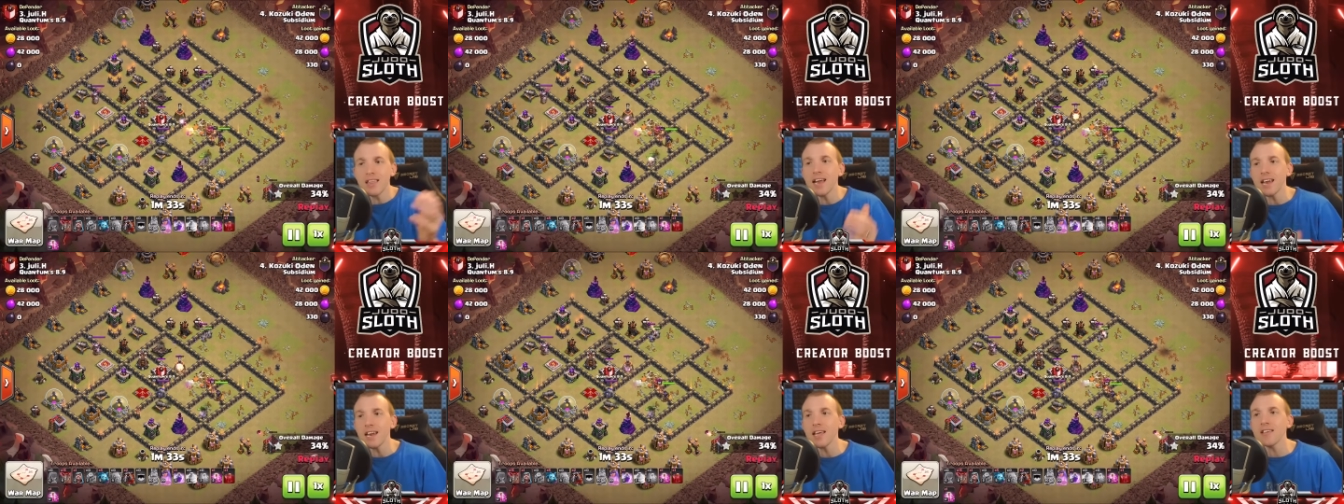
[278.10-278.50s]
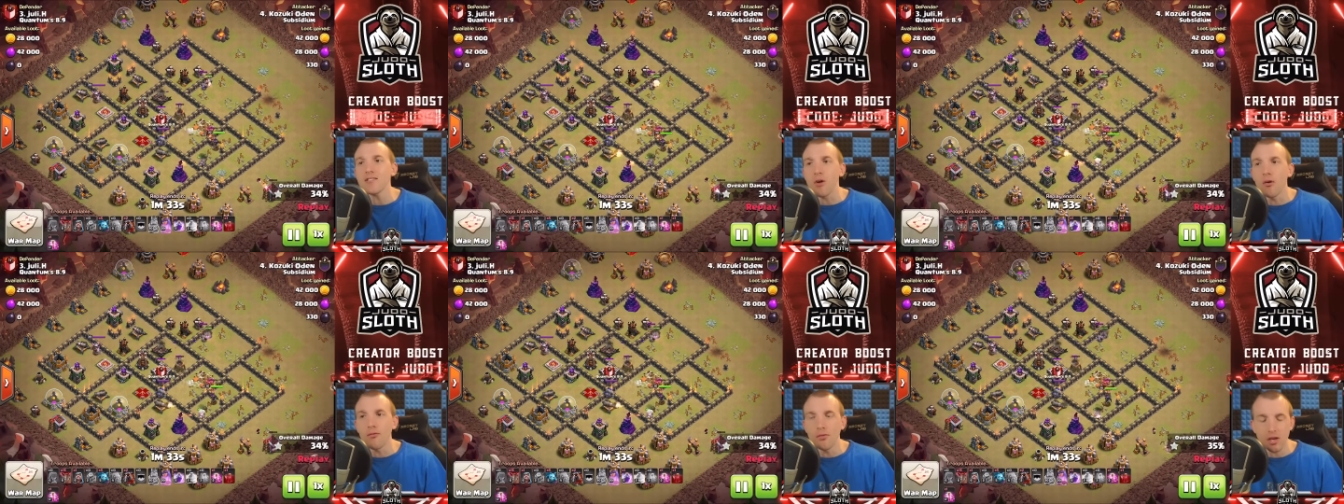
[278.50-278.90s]
then it is
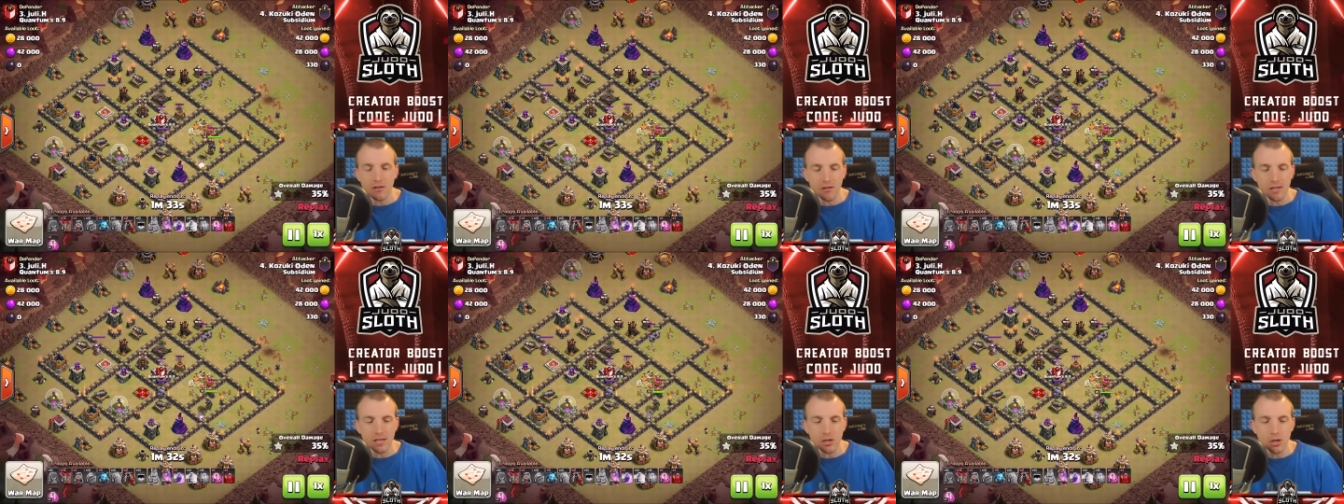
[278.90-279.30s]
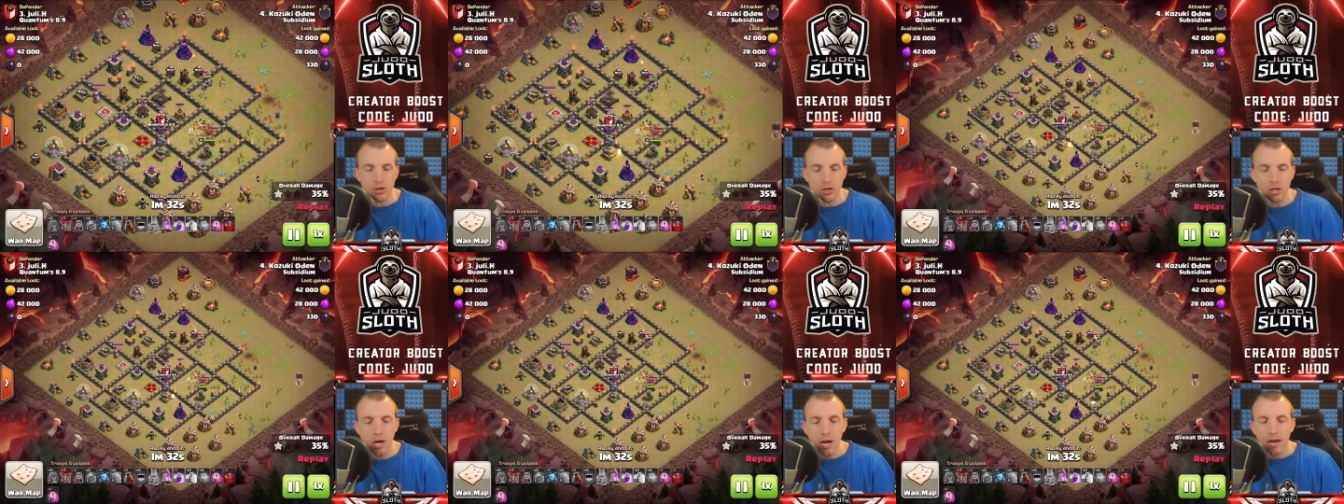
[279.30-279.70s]
obviously
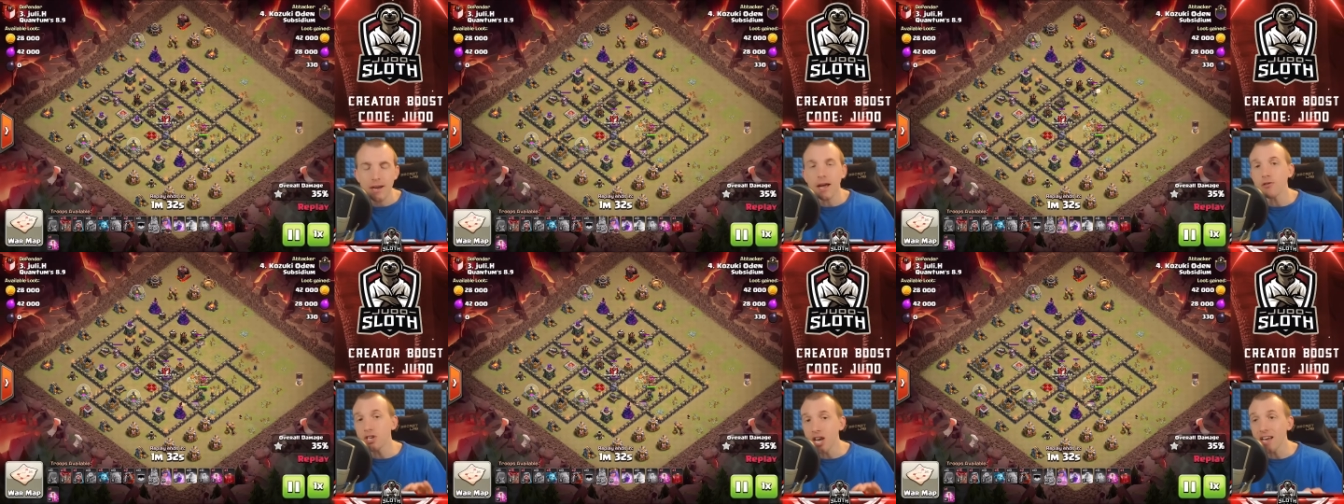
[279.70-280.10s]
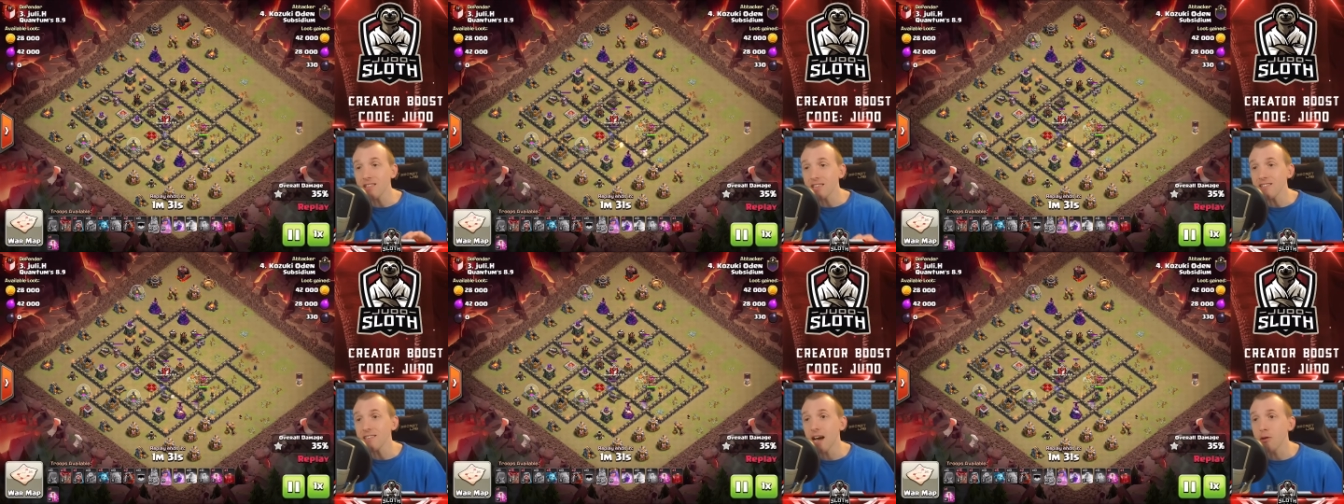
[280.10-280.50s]
good. Now check
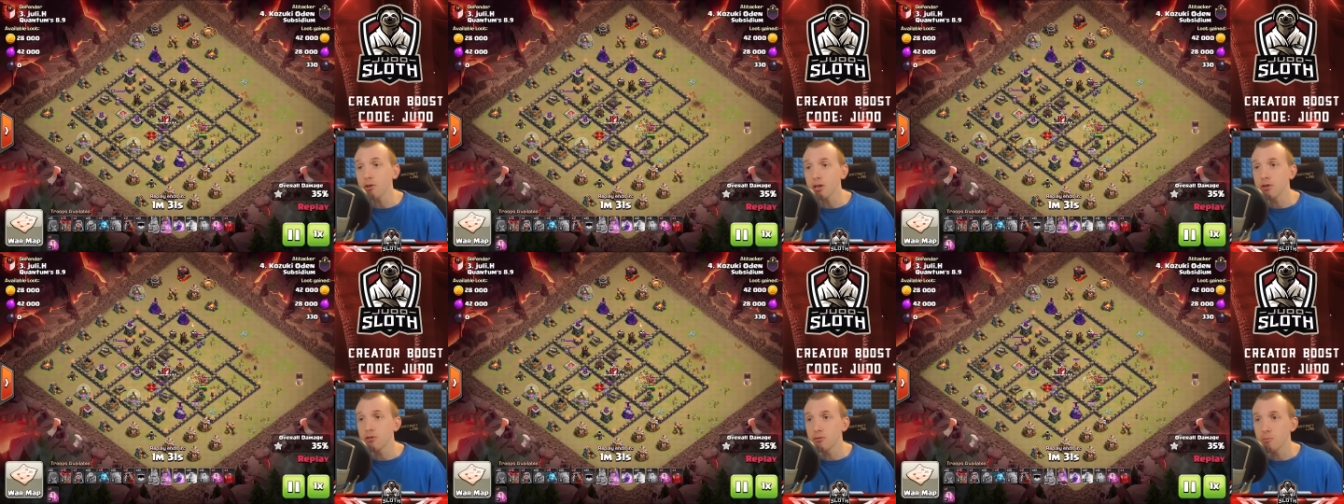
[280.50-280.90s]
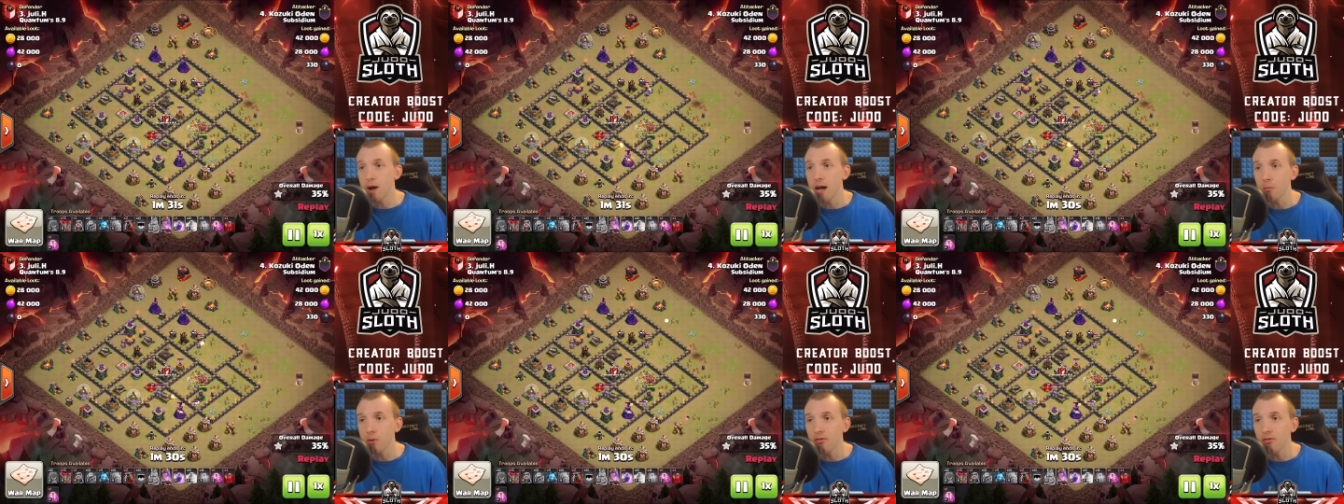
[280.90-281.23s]
this out as well.